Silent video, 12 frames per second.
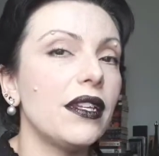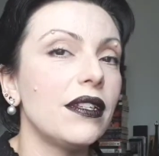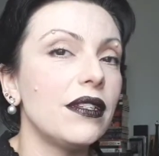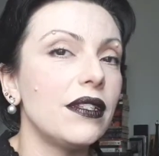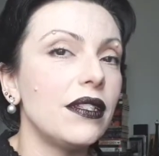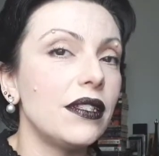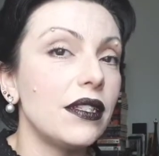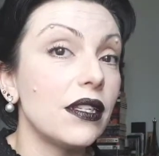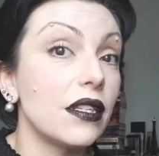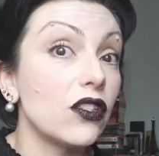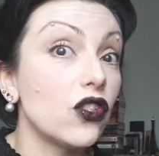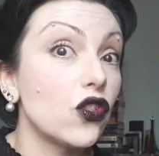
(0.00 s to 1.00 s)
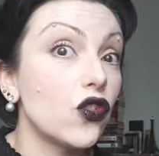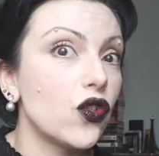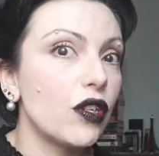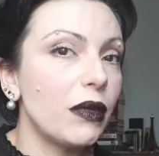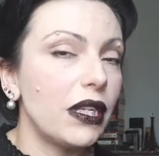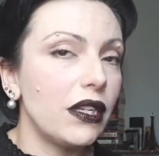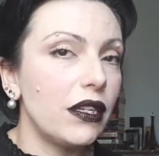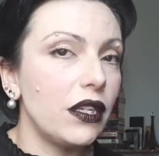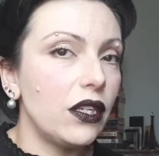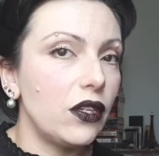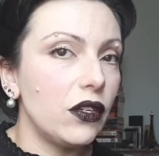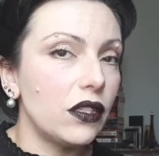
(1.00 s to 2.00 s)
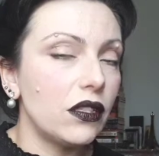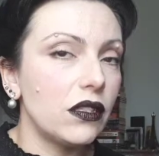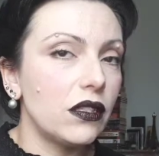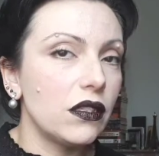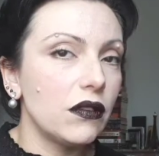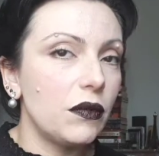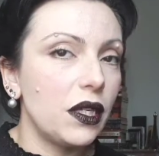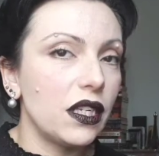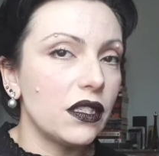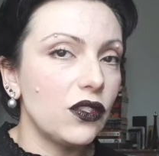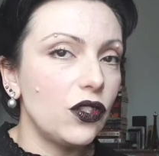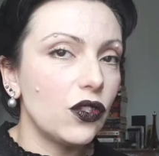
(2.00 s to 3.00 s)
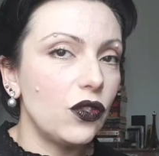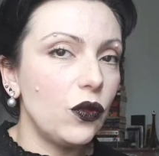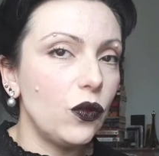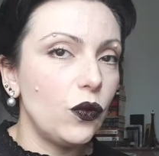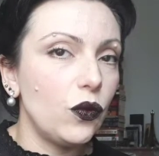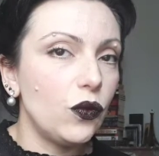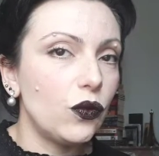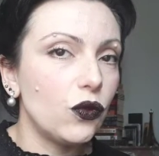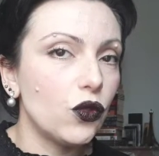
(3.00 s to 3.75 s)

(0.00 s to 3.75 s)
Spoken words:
and this is extremely good because I just do